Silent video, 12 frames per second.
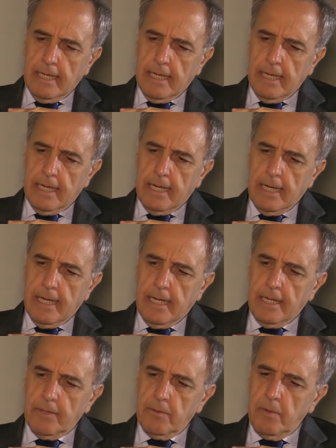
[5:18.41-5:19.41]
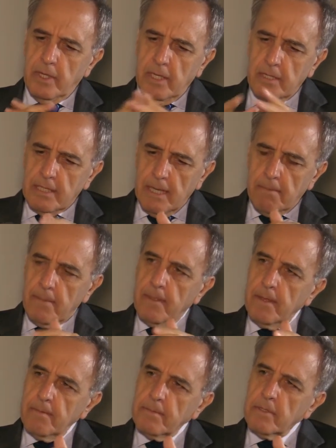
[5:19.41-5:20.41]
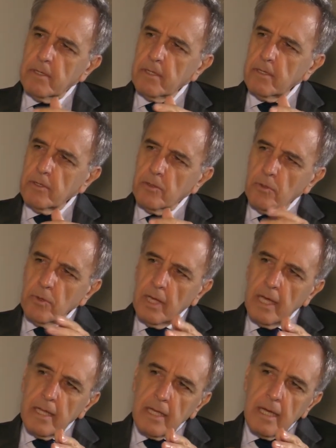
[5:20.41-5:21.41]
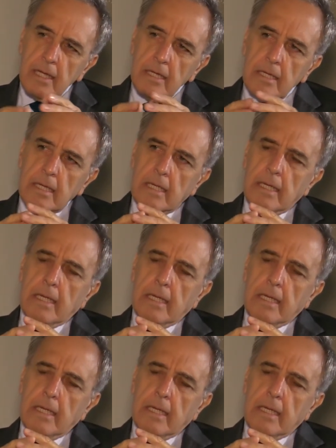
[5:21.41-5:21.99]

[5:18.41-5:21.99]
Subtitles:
and we did some things together,